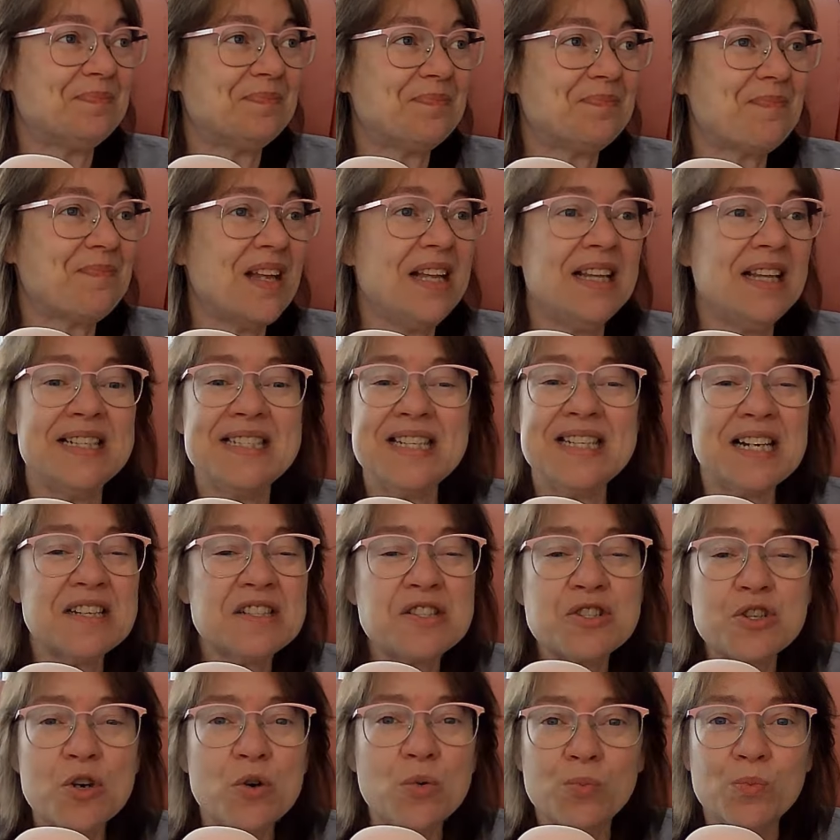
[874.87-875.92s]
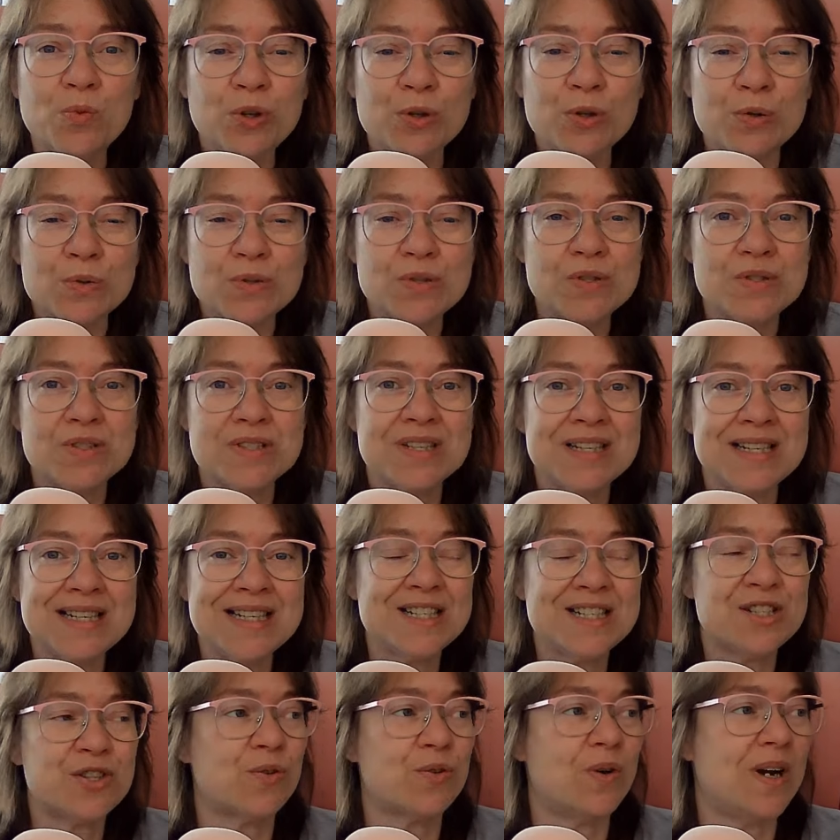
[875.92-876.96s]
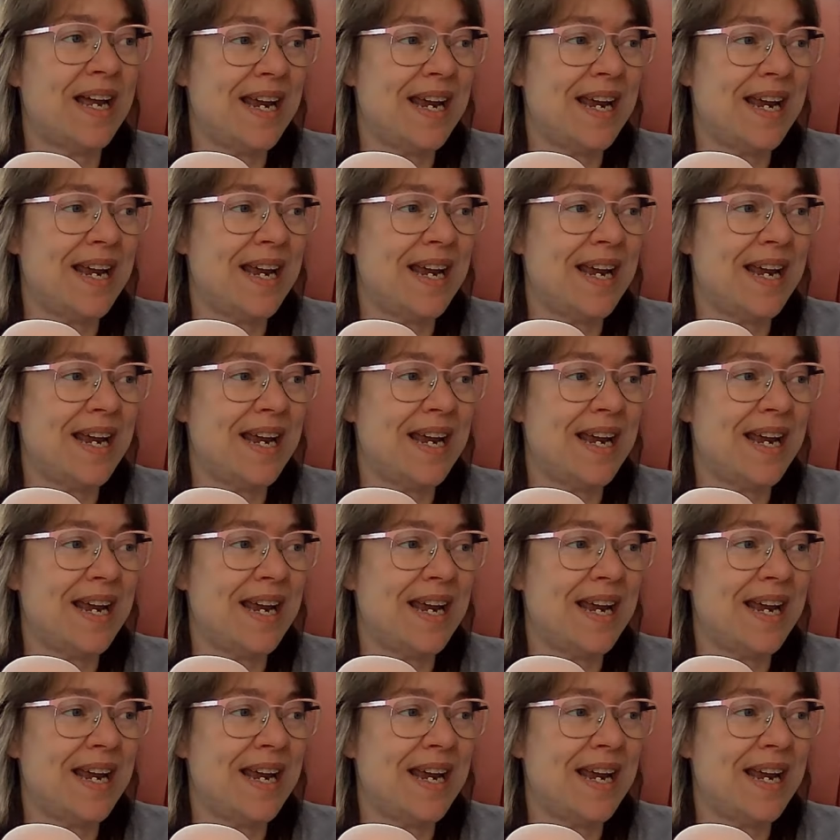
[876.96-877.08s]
the ducks don't roost. So